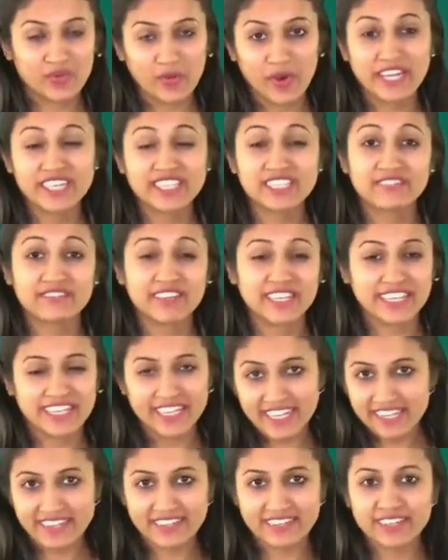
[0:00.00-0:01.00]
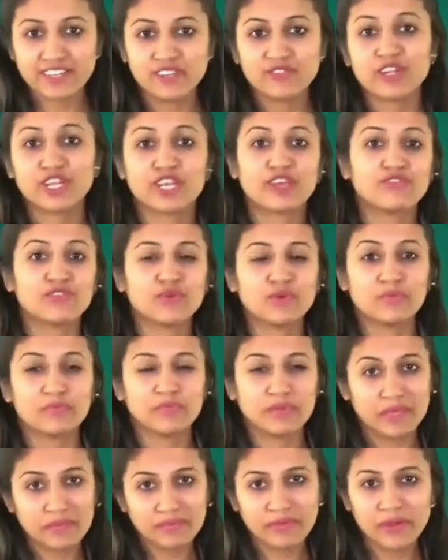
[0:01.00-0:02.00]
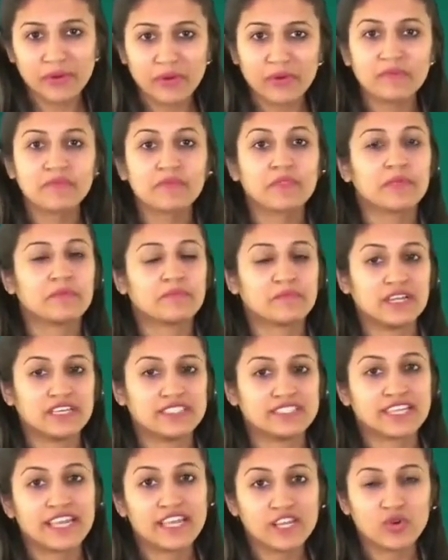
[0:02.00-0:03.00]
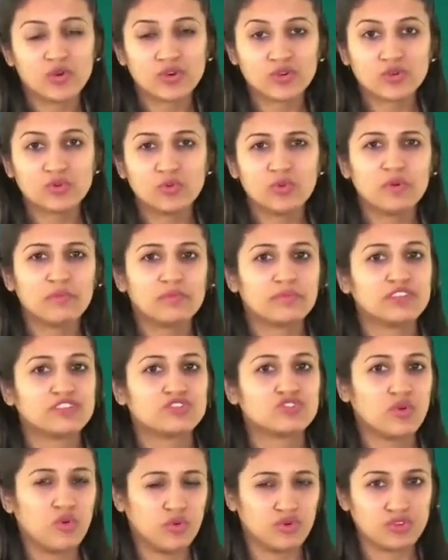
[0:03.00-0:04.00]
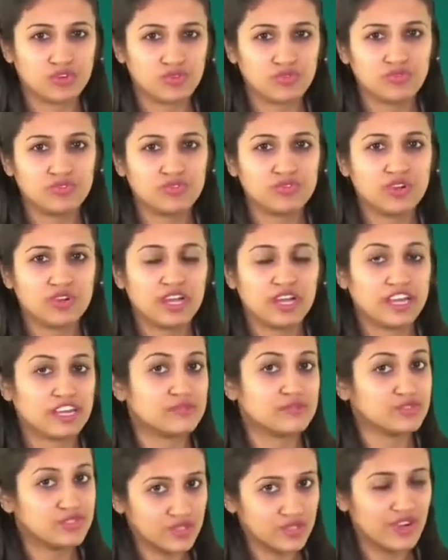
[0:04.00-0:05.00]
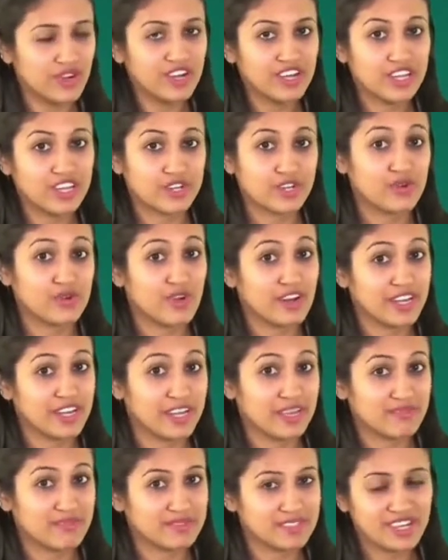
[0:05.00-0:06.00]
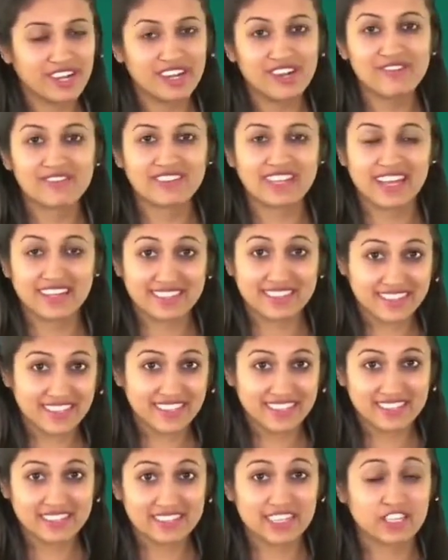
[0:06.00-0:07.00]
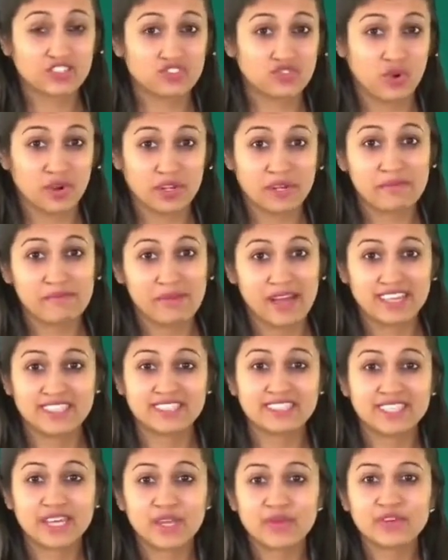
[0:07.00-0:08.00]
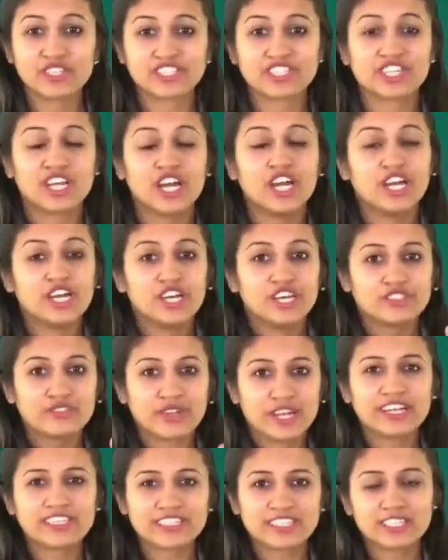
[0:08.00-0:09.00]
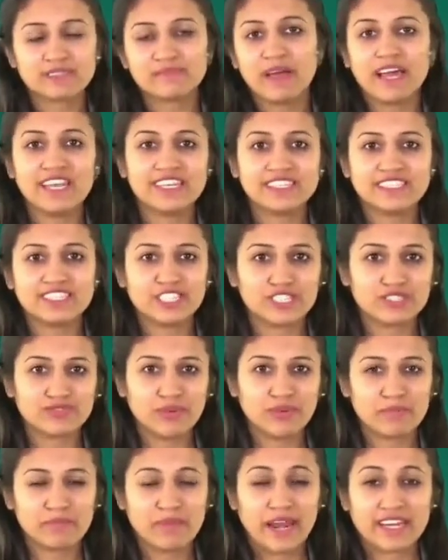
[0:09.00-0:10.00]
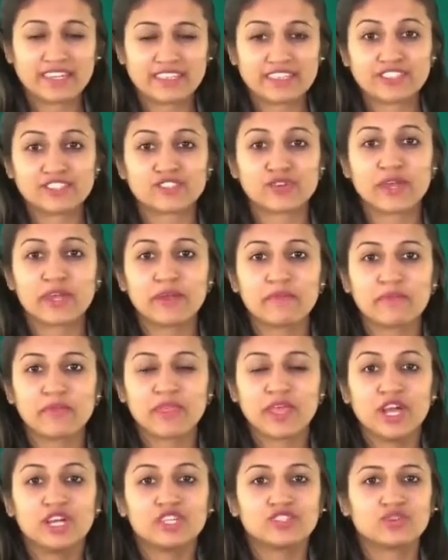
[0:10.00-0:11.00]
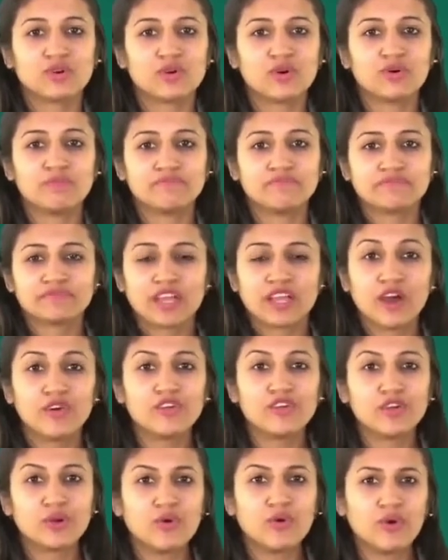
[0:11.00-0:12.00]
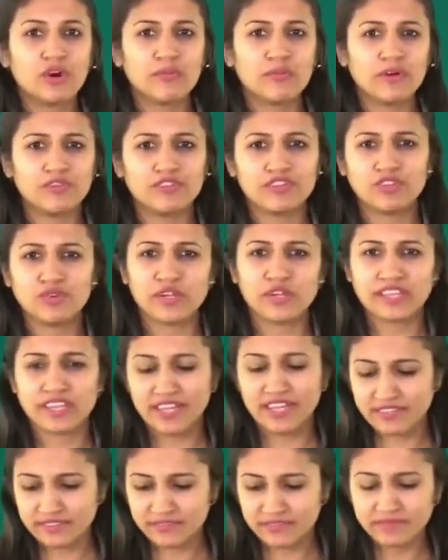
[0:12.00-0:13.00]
twice when heated will give you PbO plus NO2 plus O2. And I'm sure that you already observed that this is not a balanced equation. So let's just balance this for practice, okay? So how do you go about doing that?